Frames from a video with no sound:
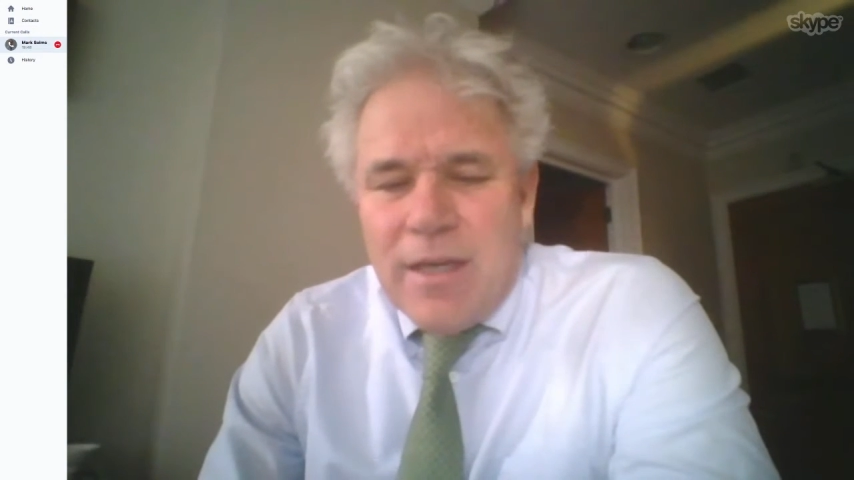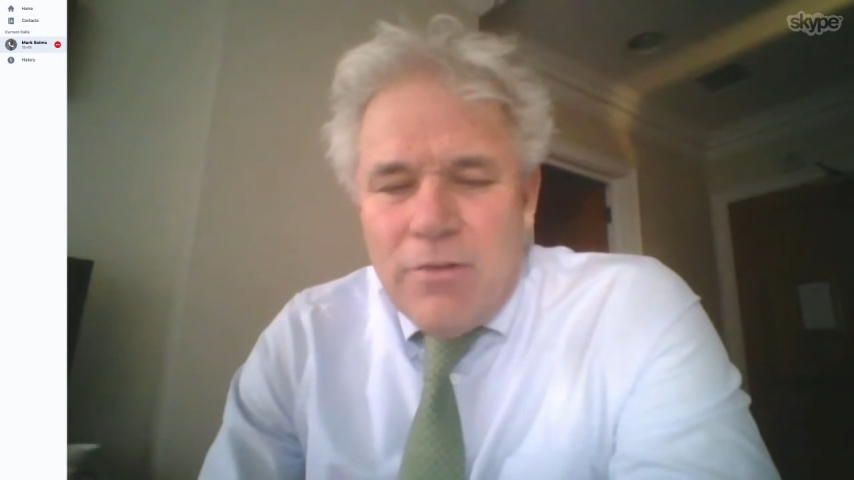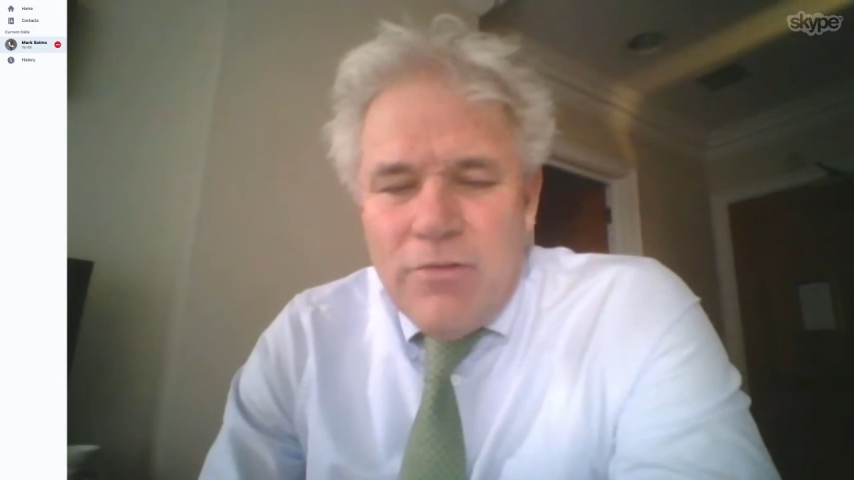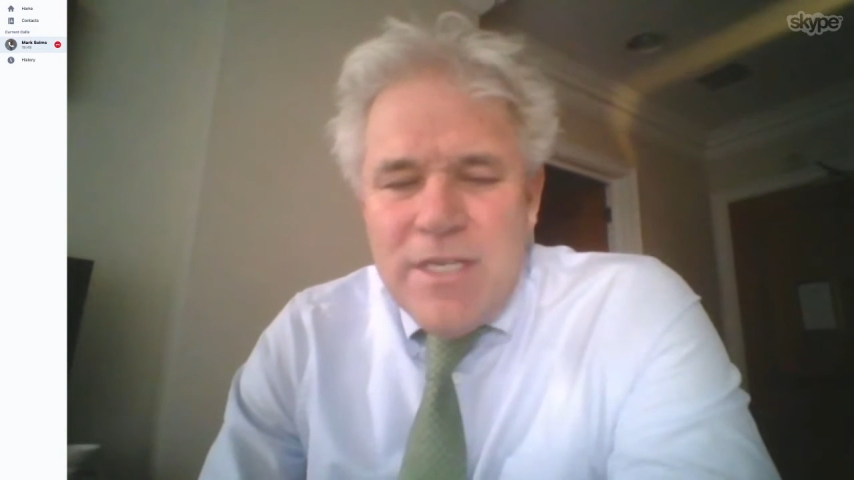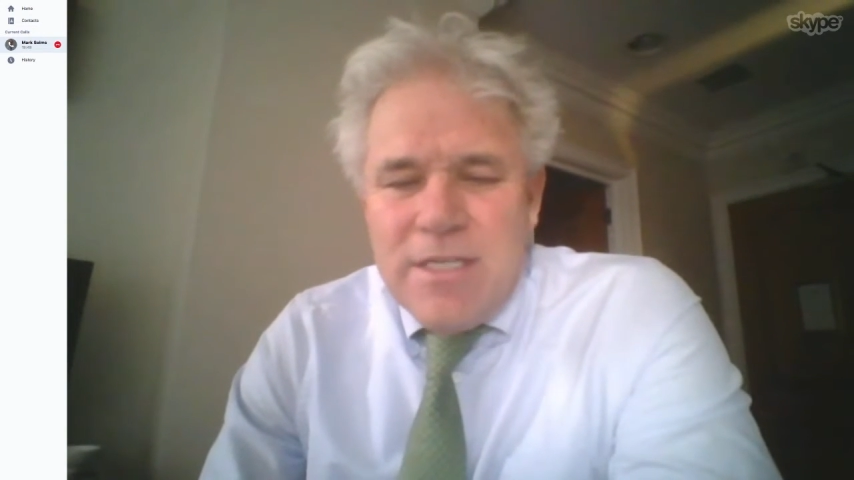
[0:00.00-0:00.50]

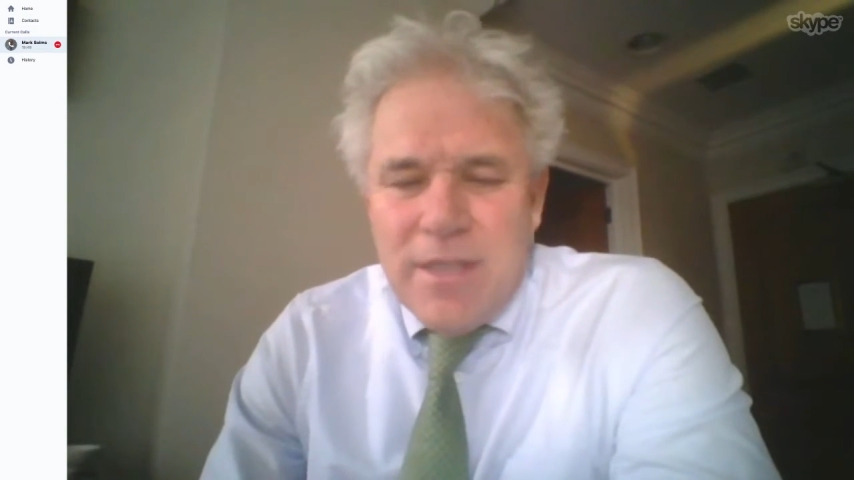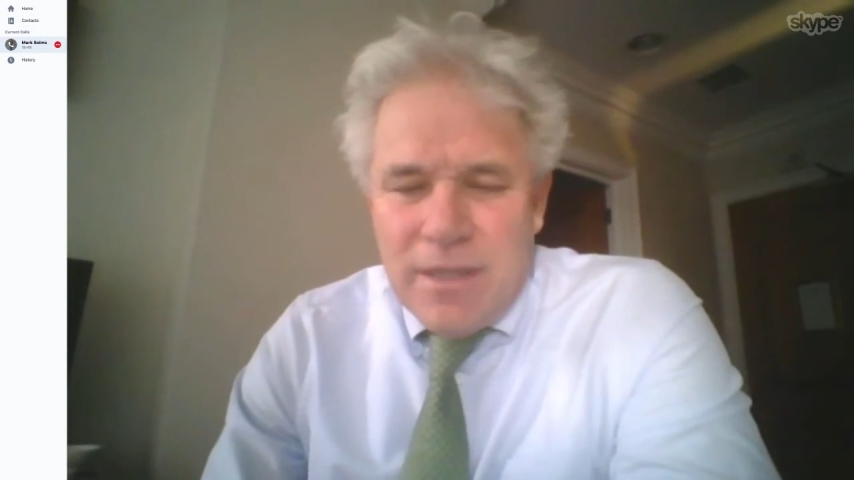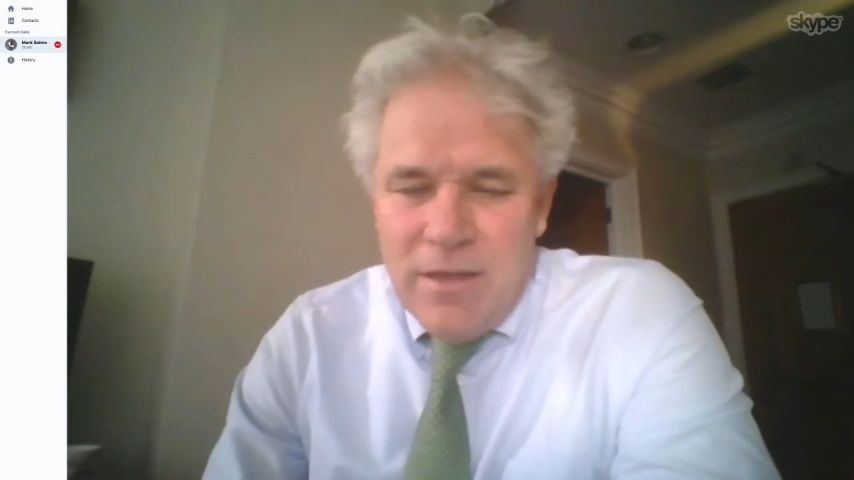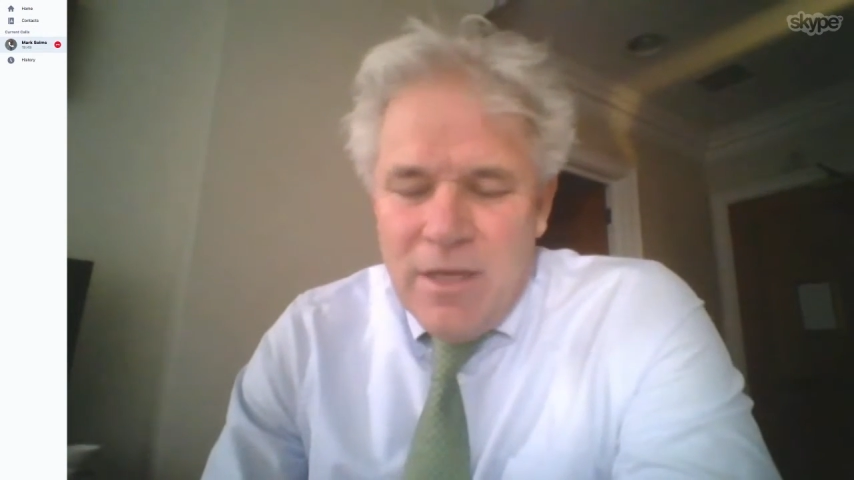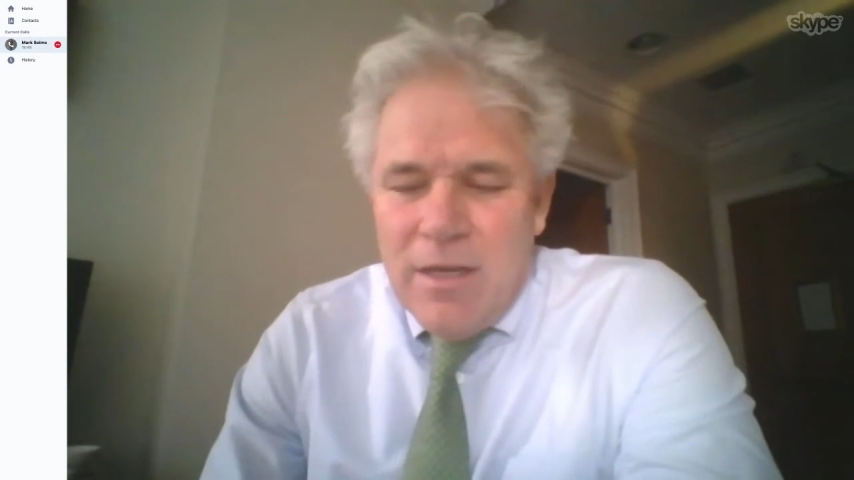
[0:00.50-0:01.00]
and
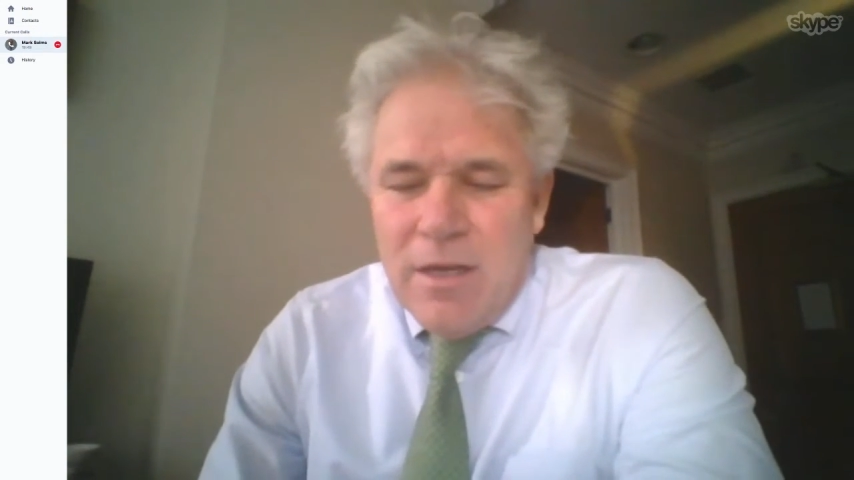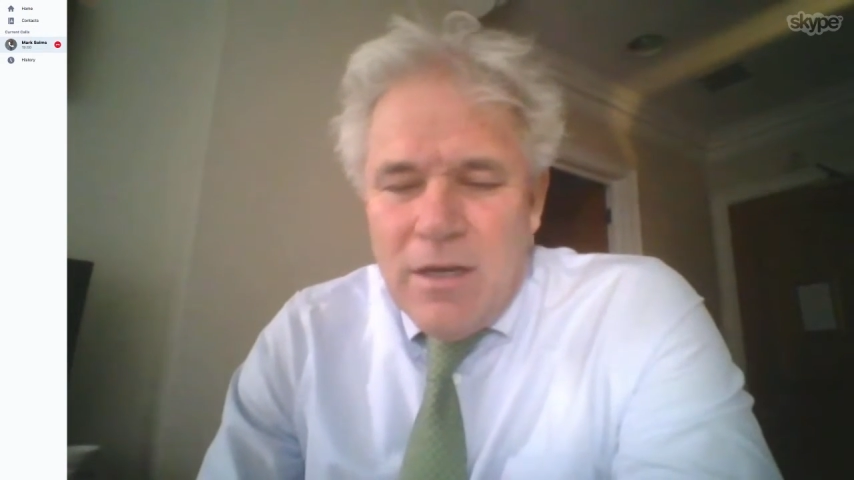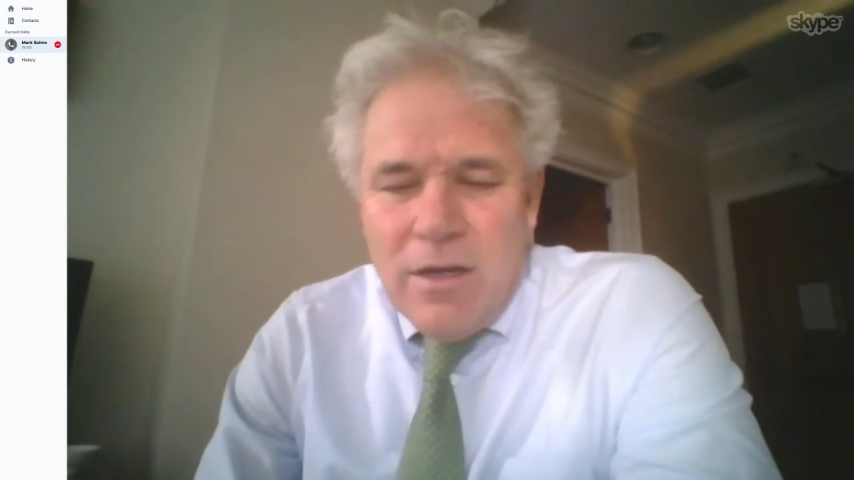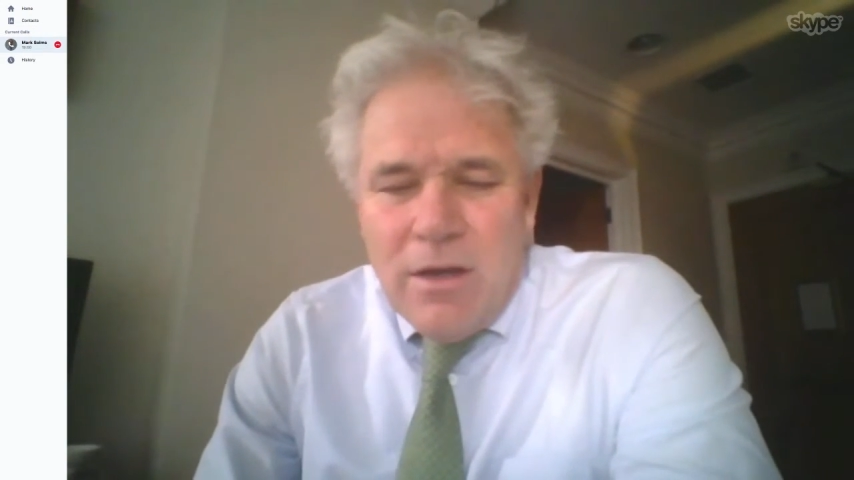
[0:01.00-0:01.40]
reasoning uh,